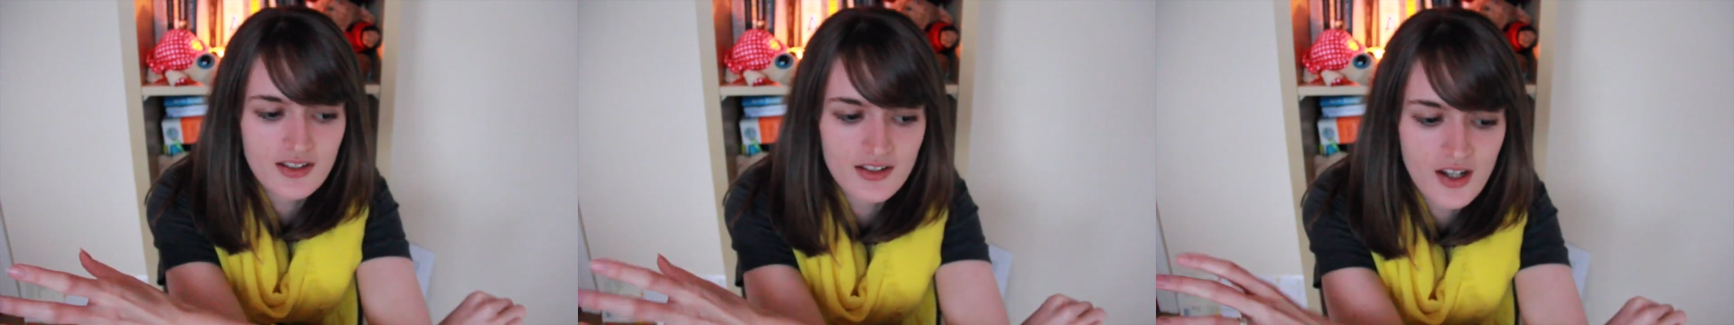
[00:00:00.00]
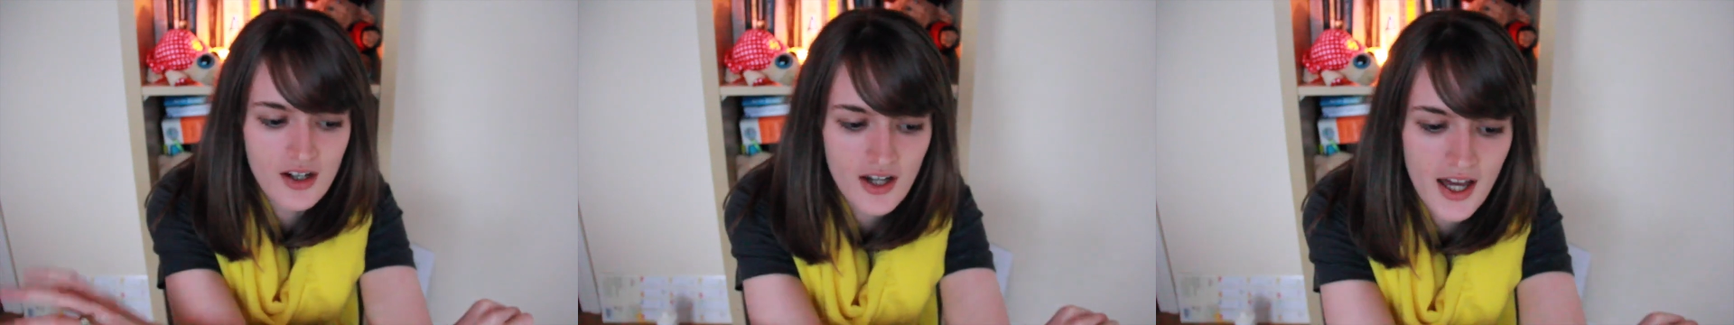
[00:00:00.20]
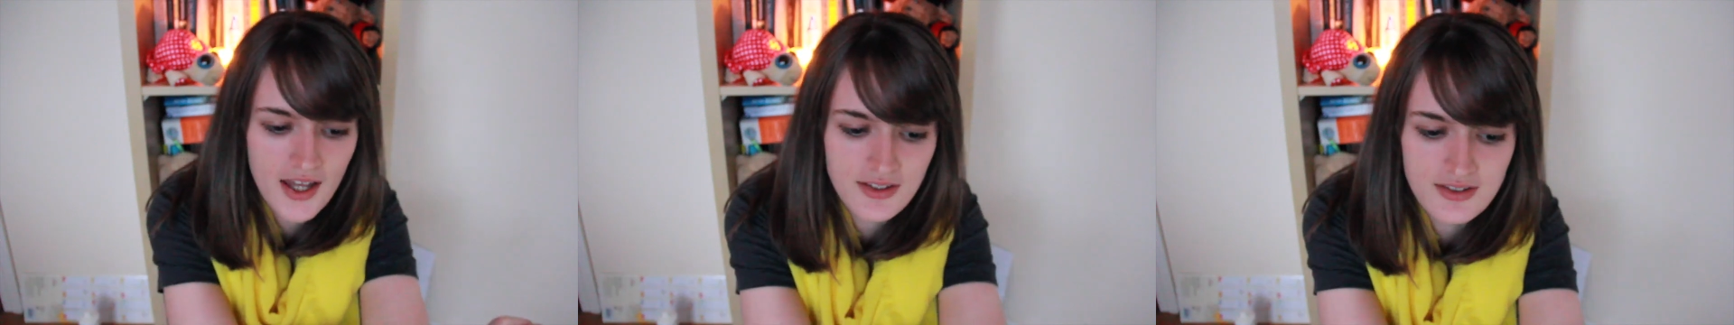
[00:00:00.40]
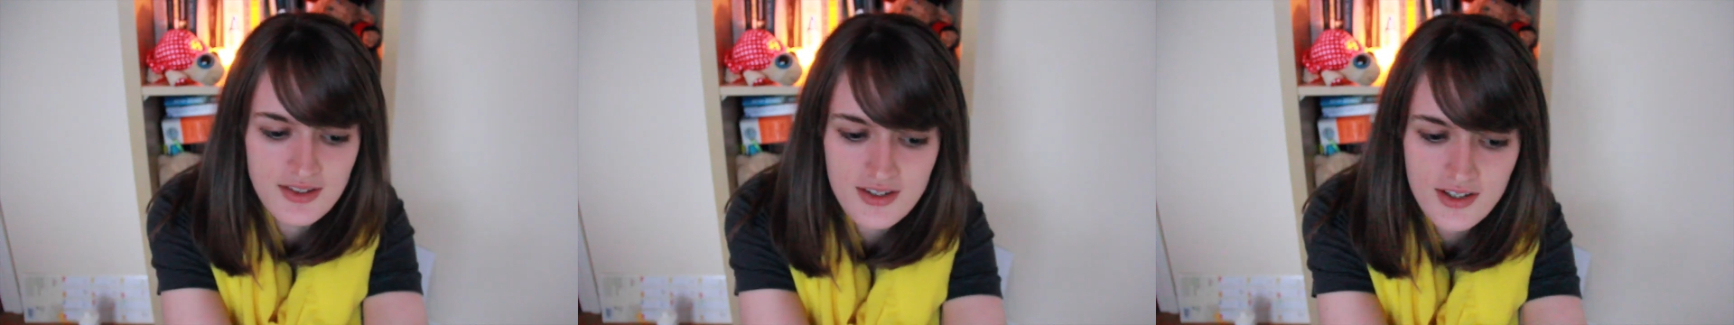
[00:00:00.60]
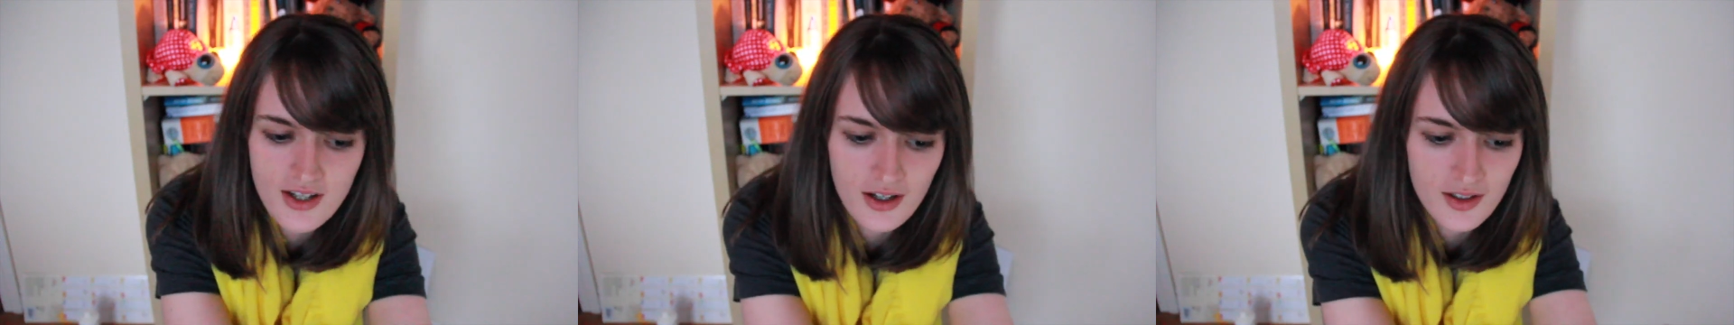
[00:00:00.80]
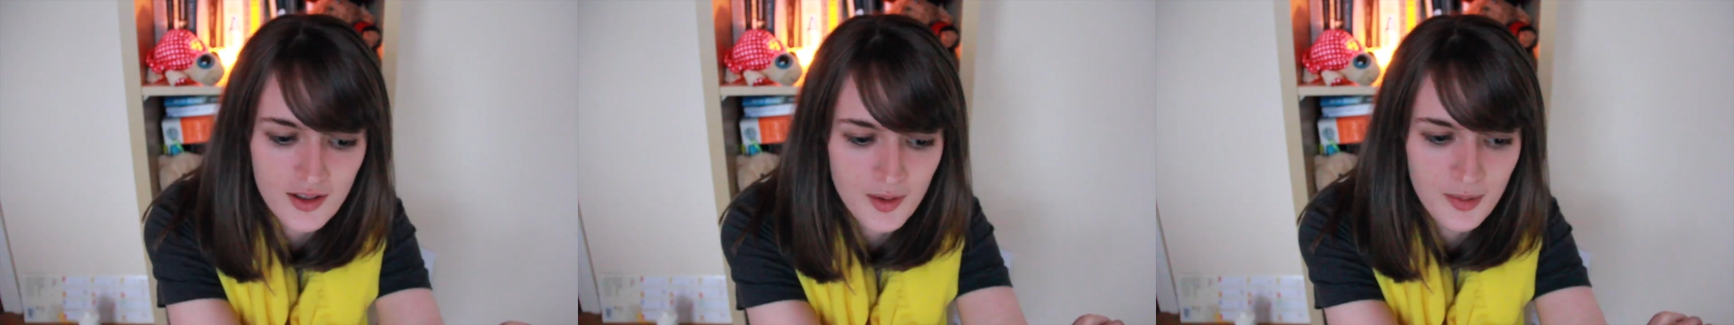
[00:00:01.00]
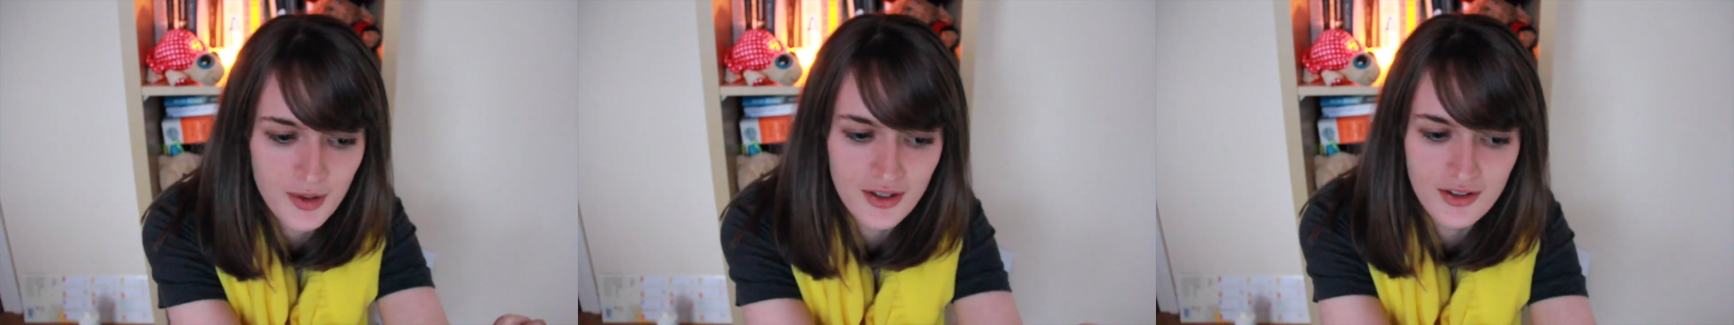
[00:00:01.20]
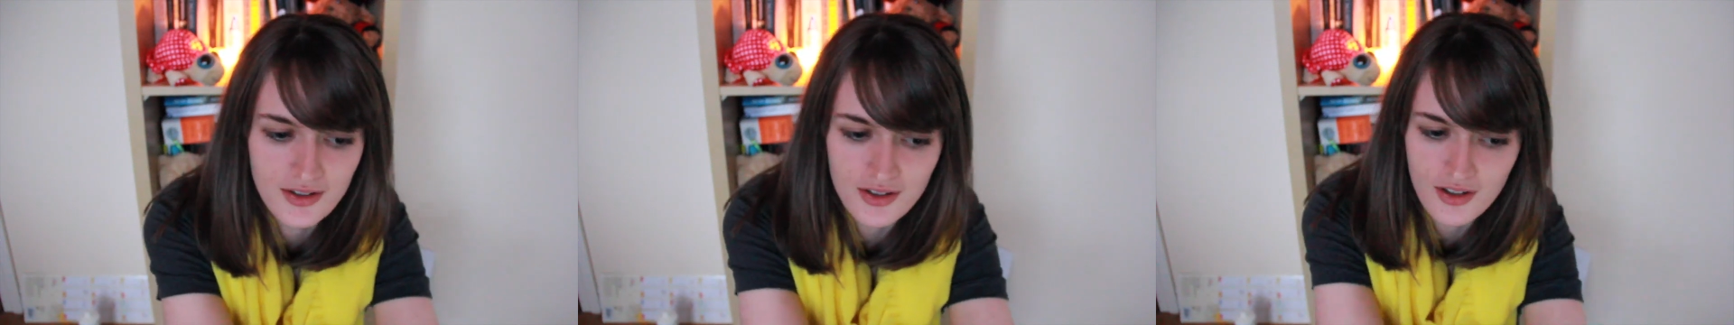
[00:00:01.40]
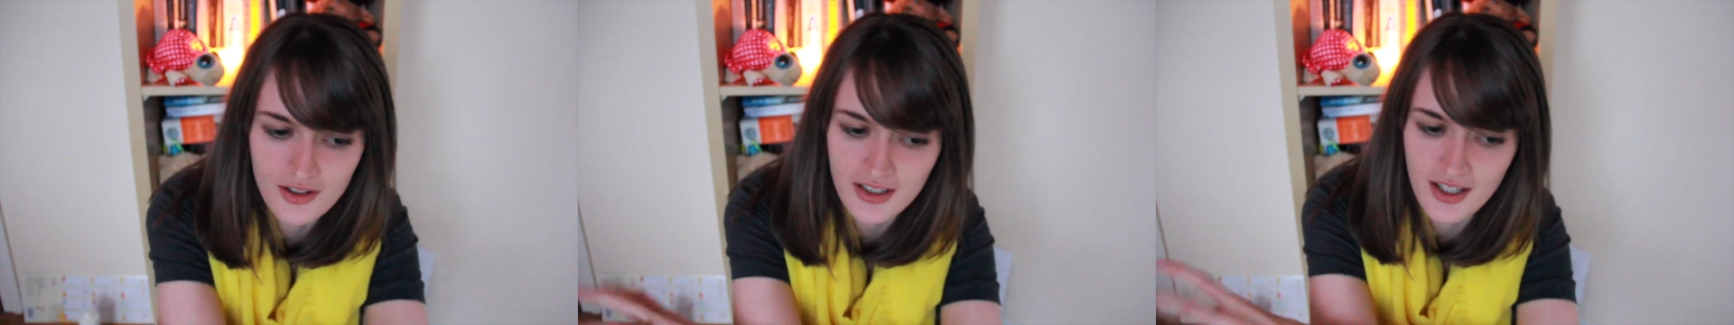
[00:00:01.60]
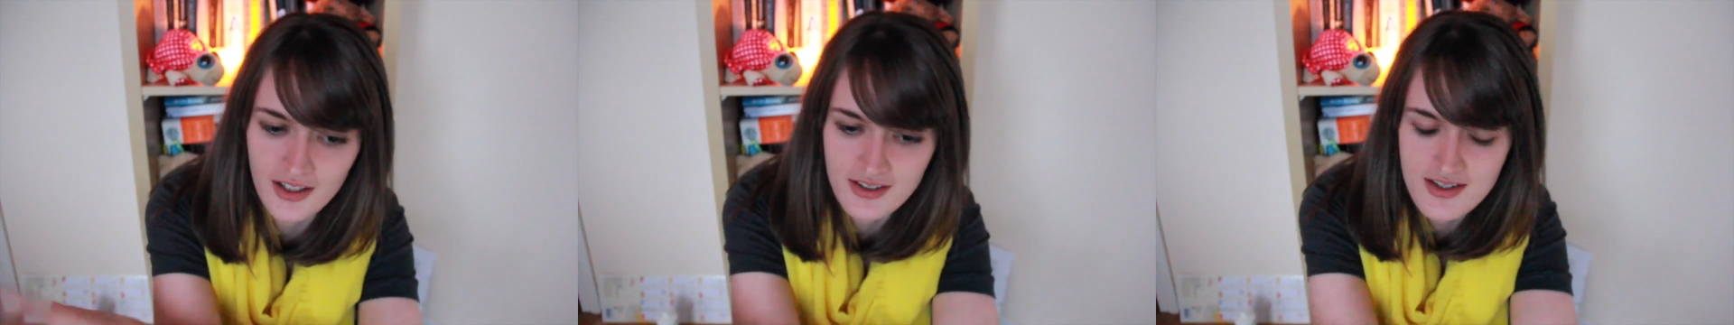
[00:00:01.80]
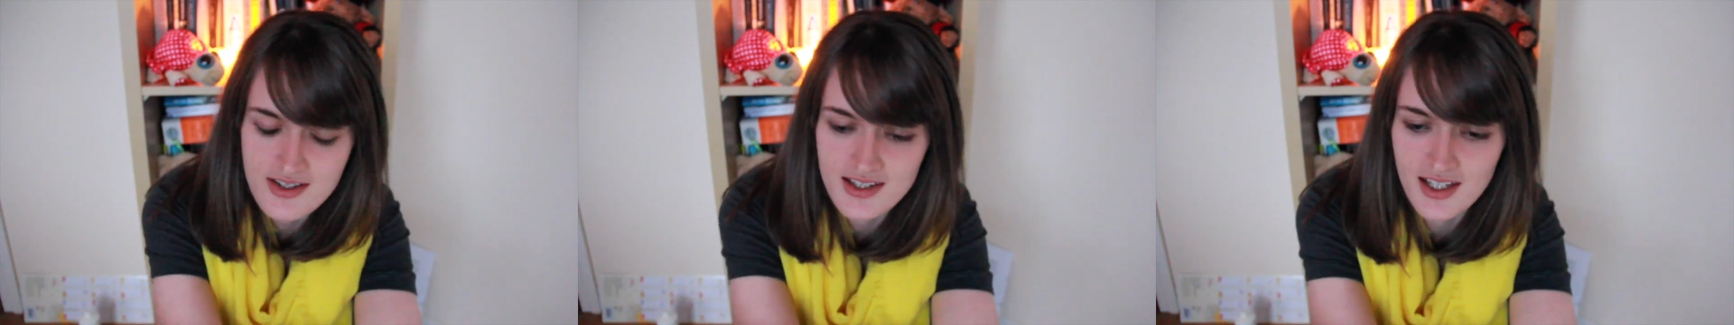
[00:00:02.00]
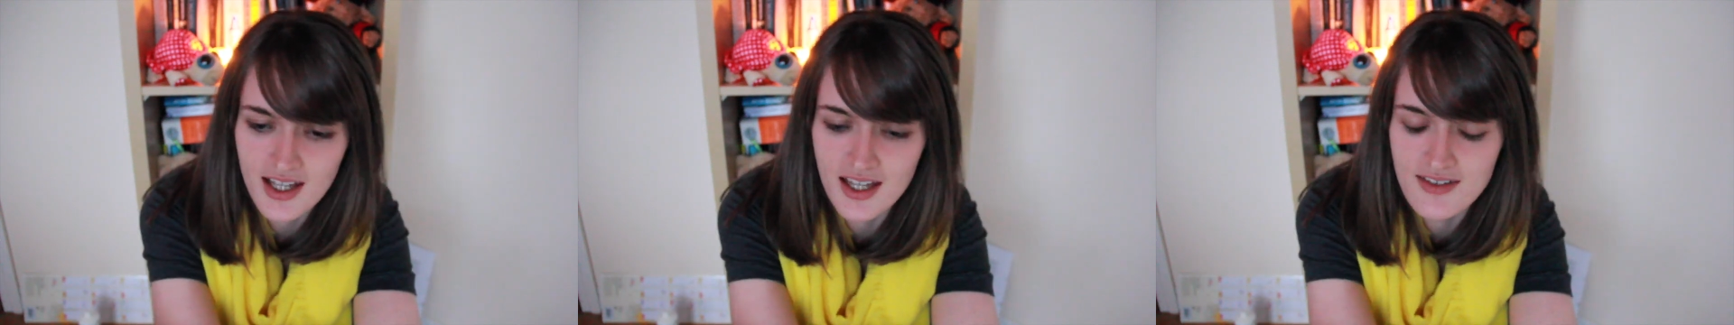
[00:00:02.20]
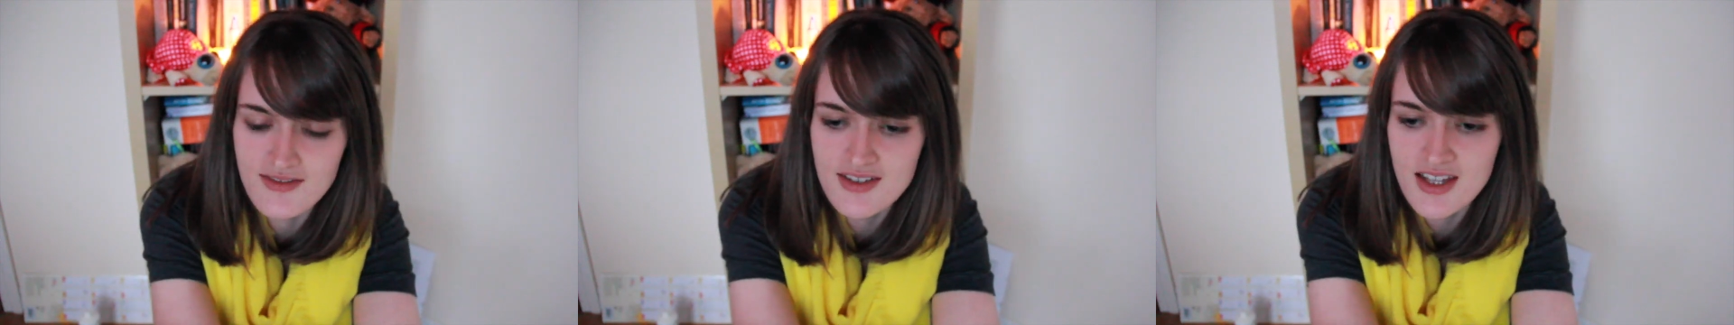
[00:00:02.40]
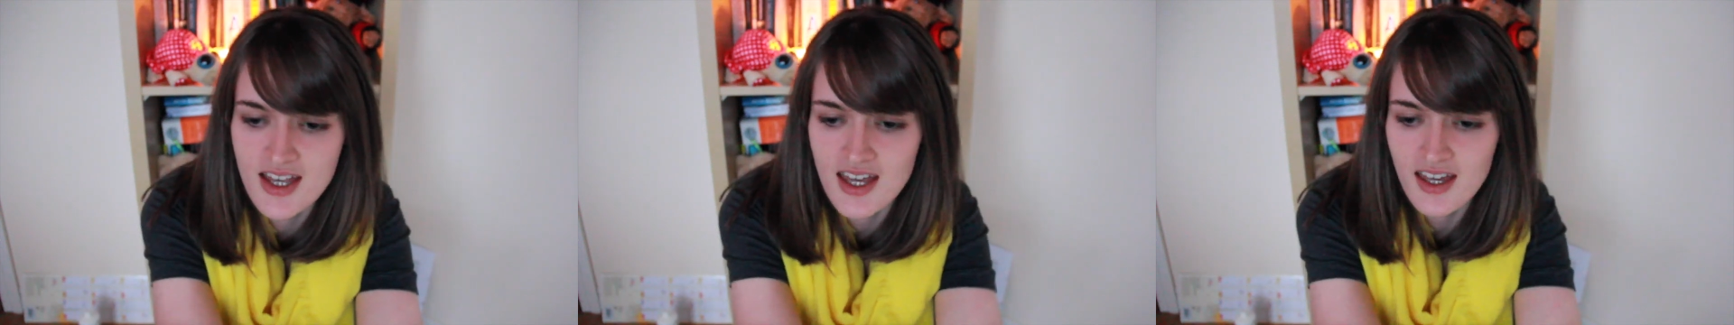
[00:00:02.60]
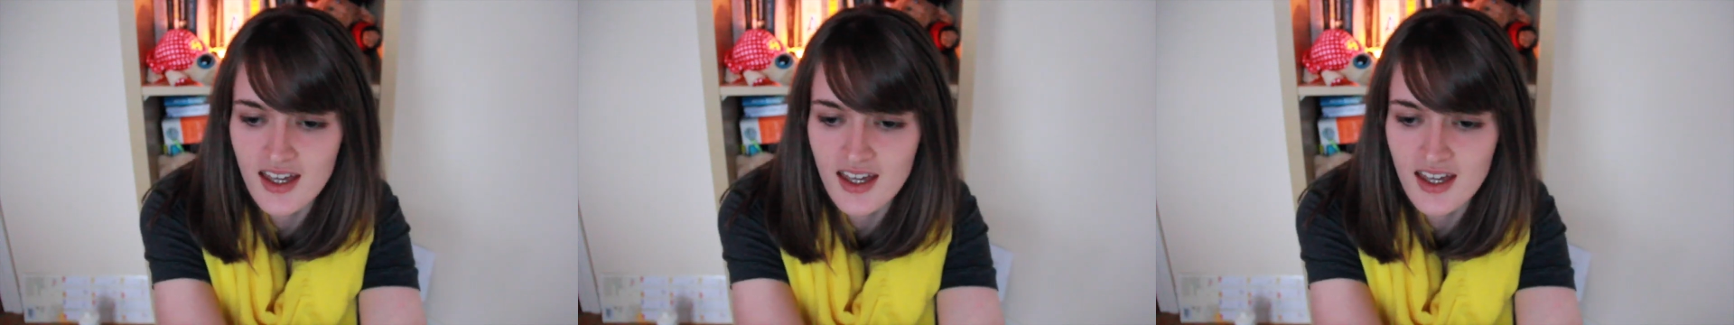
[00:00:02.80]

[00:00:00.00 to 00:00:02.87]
young adults talking about young adults' lives.